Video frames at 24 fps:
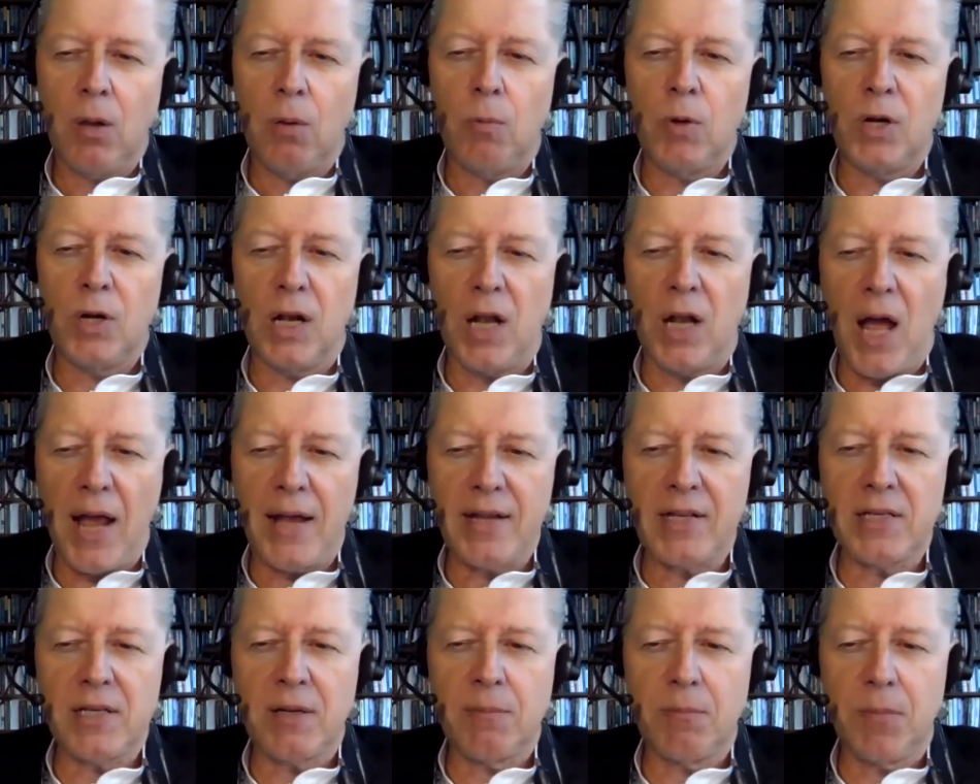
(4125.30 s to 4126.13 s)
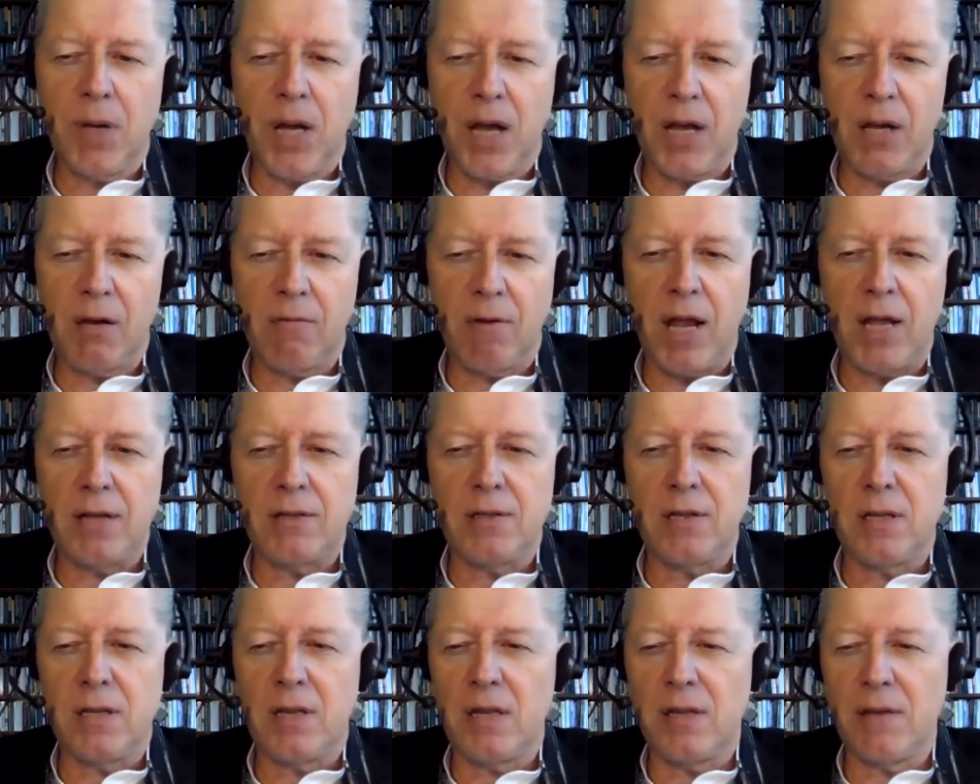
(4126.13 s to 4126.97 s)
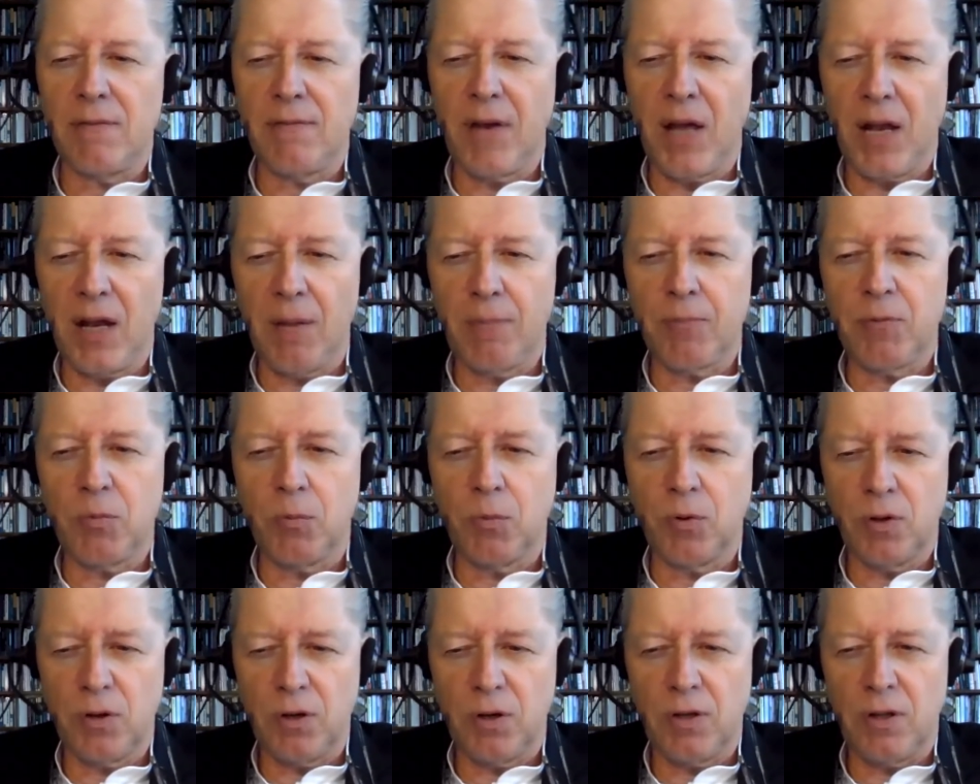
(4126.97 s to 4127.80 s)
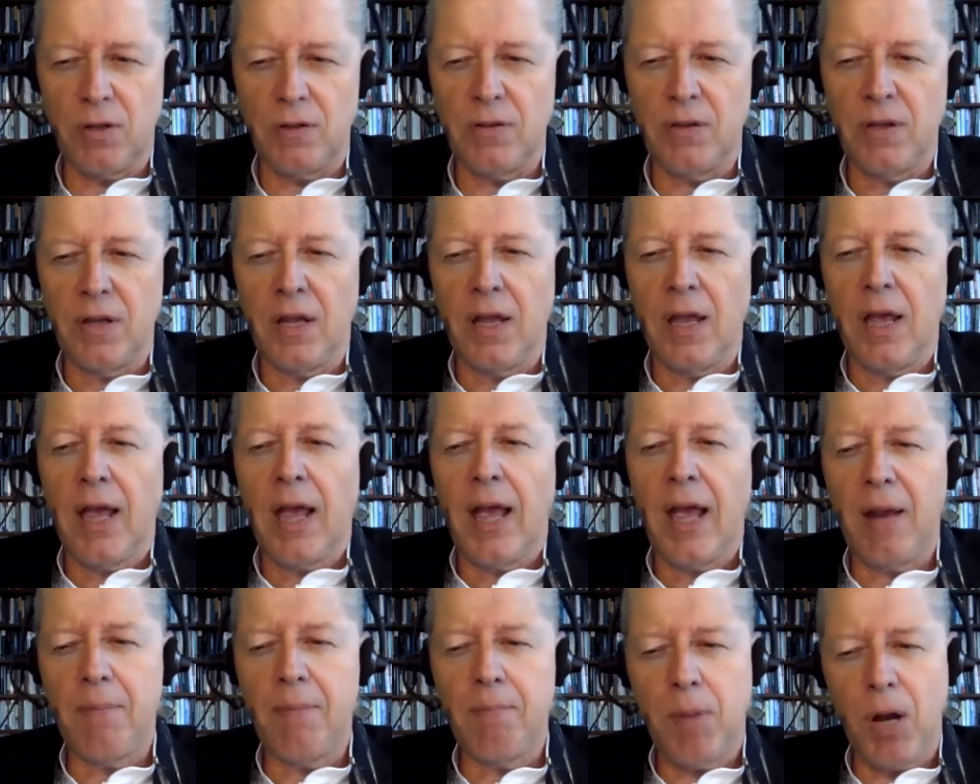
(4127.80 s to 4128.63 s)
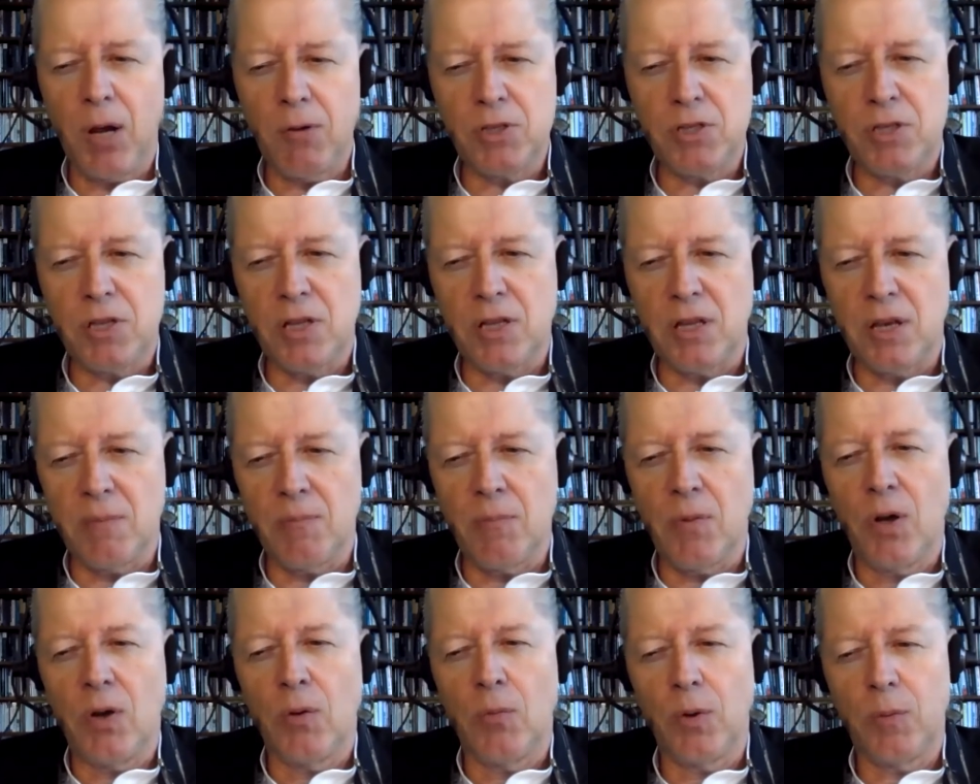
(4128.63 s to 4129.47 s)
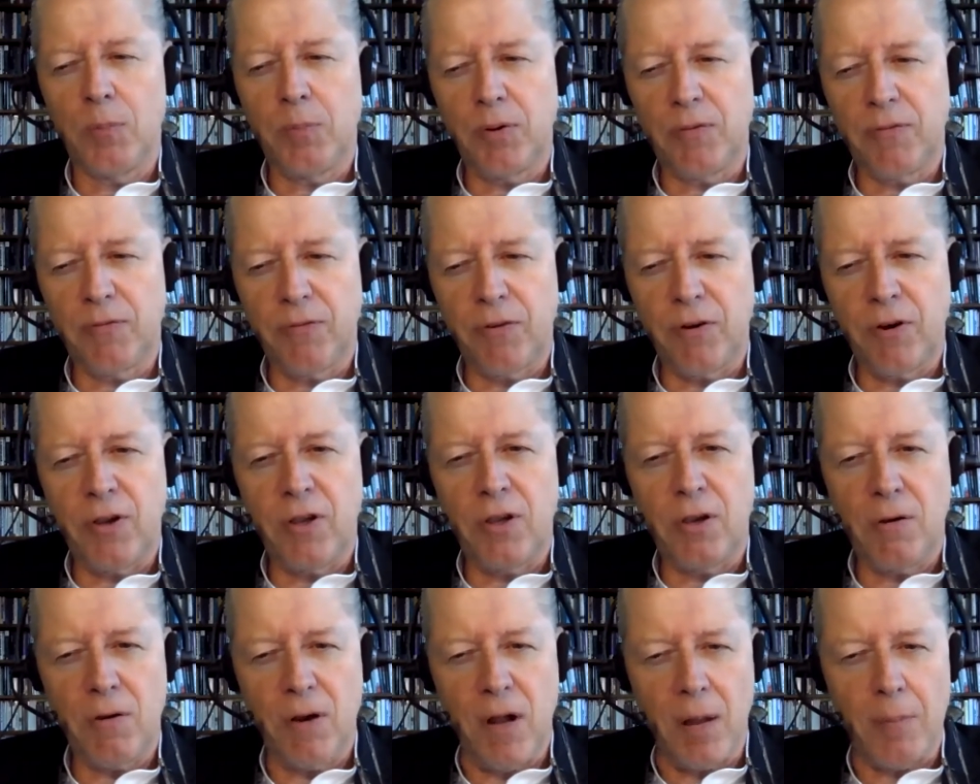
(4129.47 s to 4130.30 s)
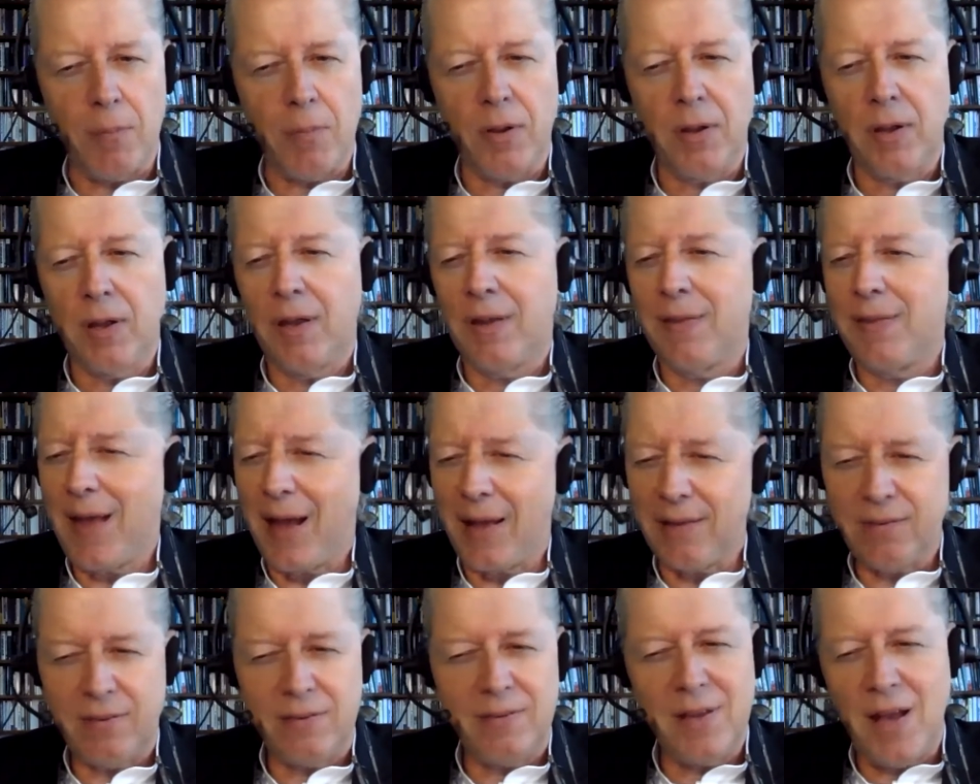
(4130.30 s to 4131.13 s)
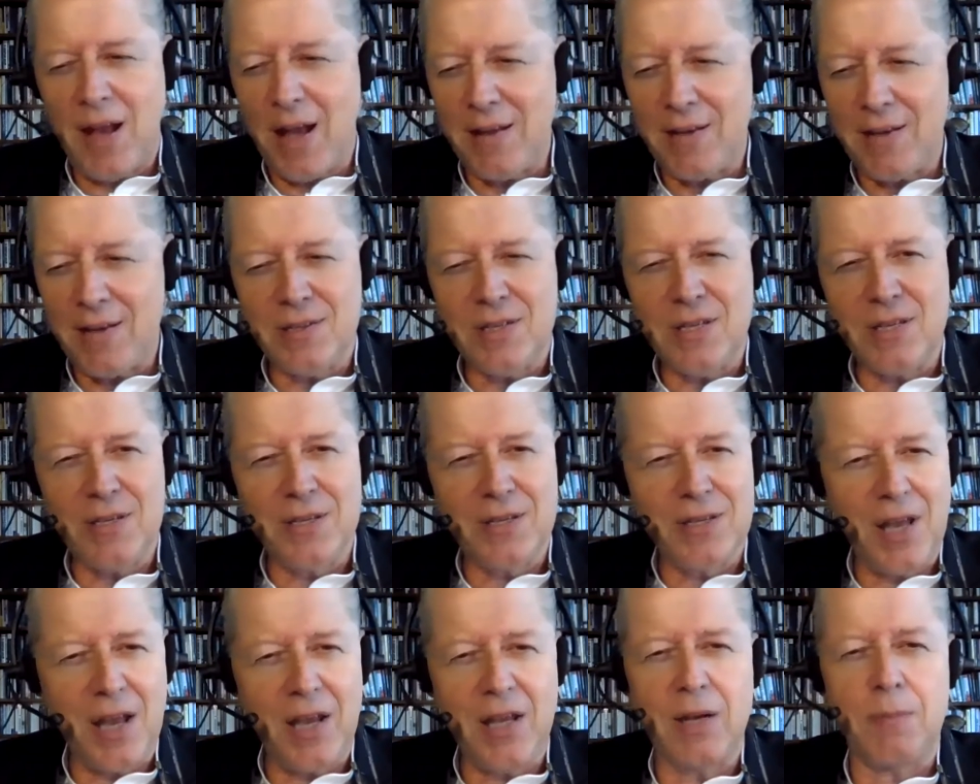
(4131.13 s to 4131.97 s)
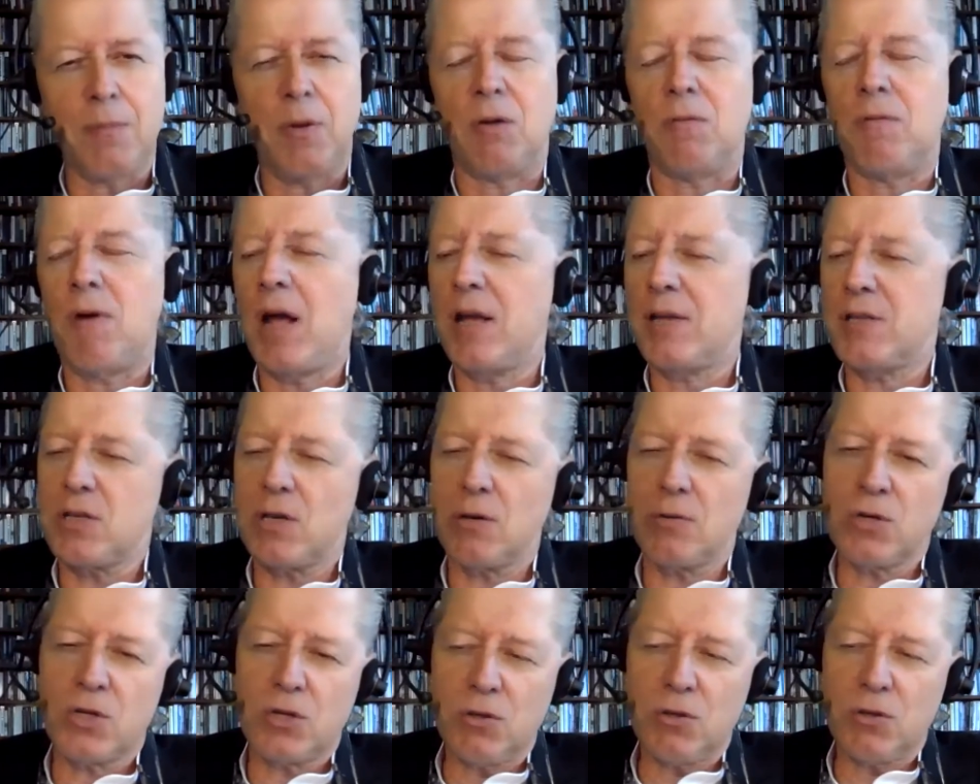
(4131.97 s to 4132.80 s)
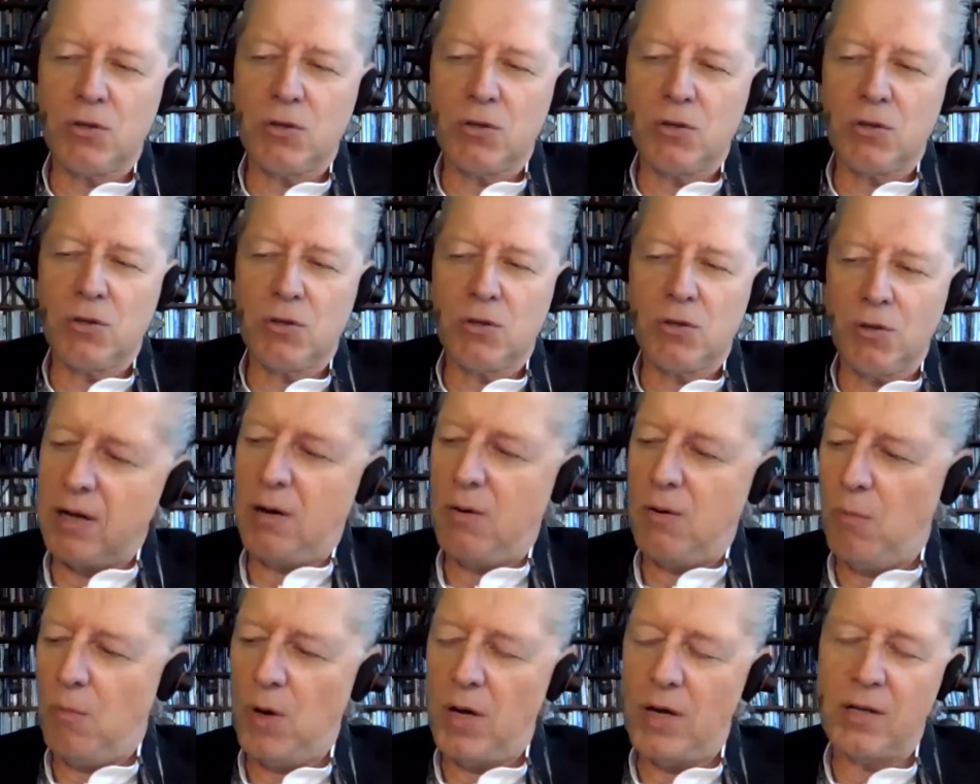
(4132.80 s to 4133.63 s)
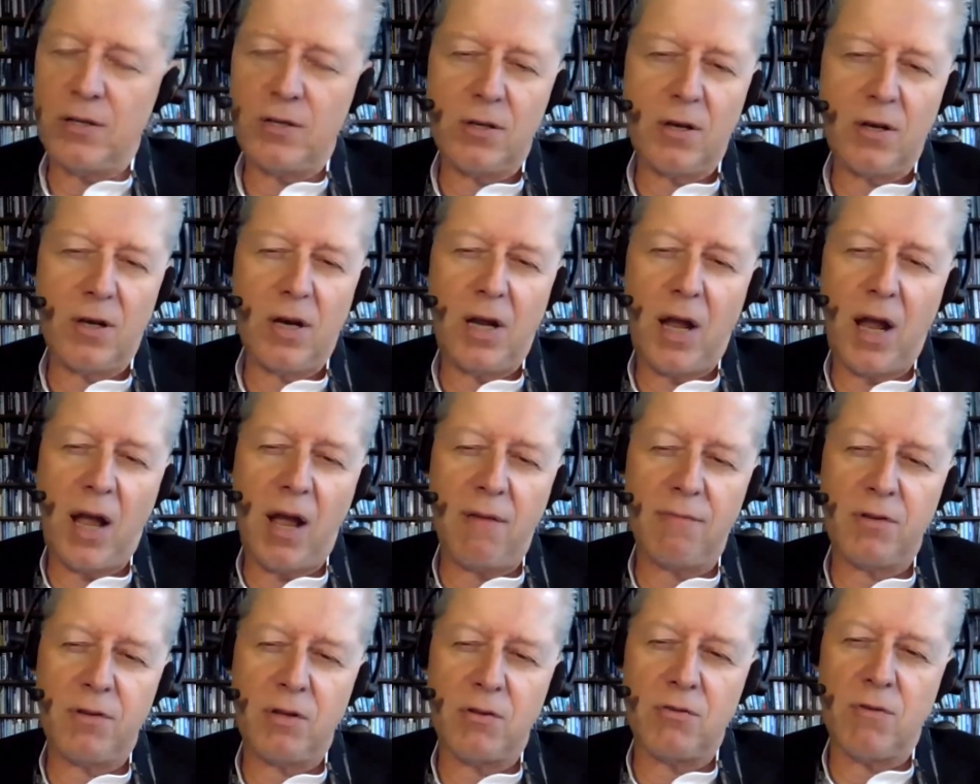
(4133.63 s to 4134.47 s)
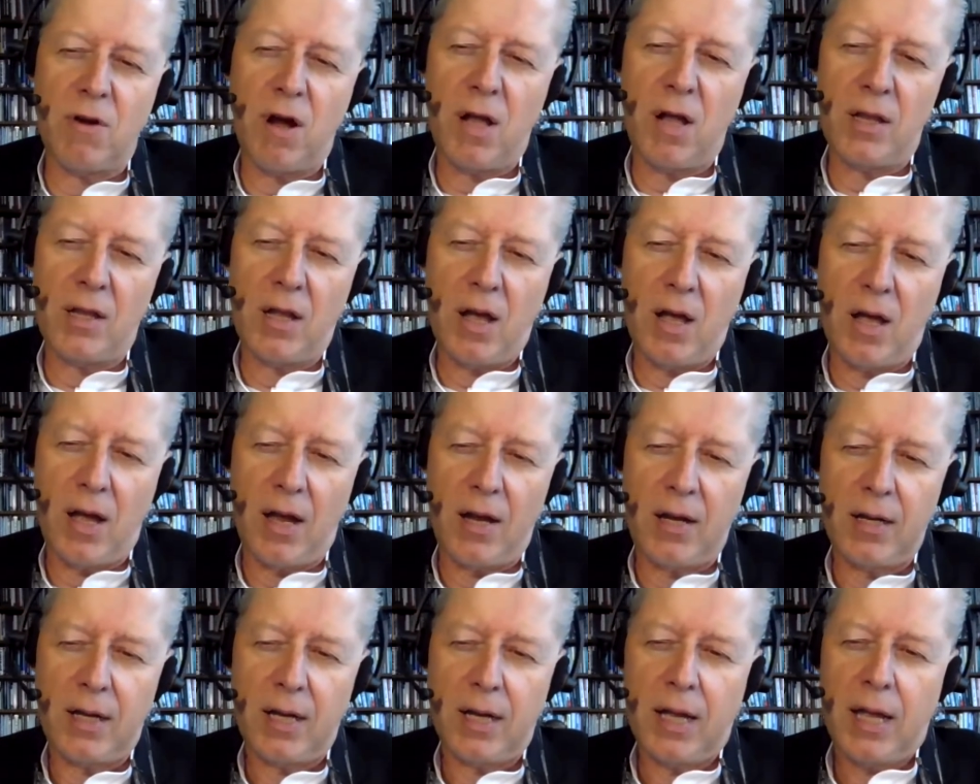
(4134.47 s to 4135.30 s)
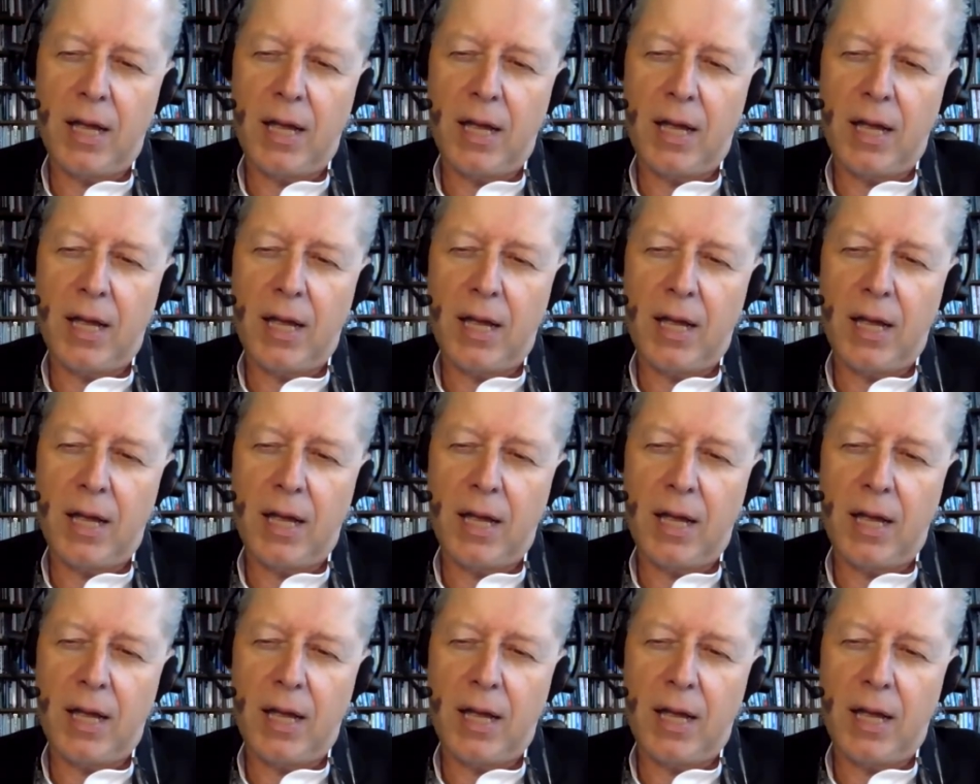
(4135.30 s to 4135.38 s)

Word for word: would like to migrate to the developed world, and most of them would prefer Europe. That's not sustainable, right? So sooner or later, one is going to have to draw a line.